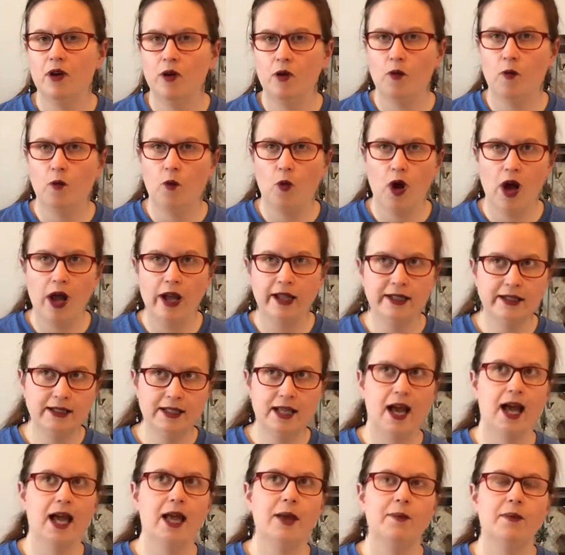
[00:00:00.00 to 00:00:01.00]
one
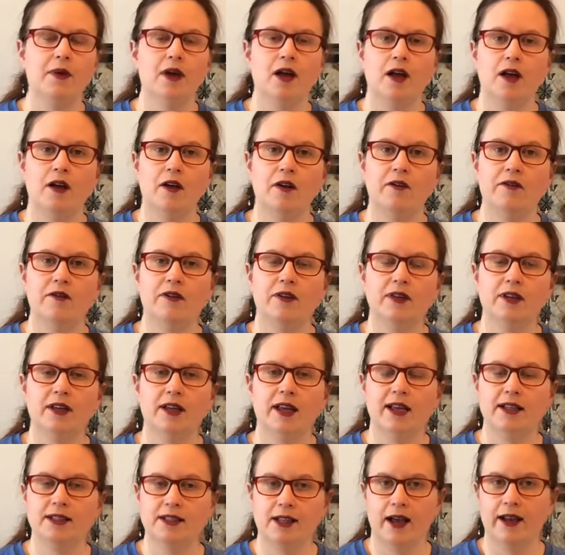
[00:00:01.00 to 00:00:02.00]
type of
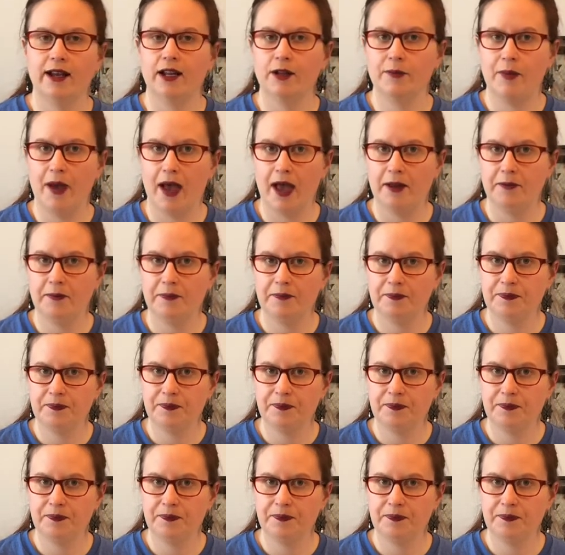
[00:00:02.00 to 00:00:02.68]
exotic pet,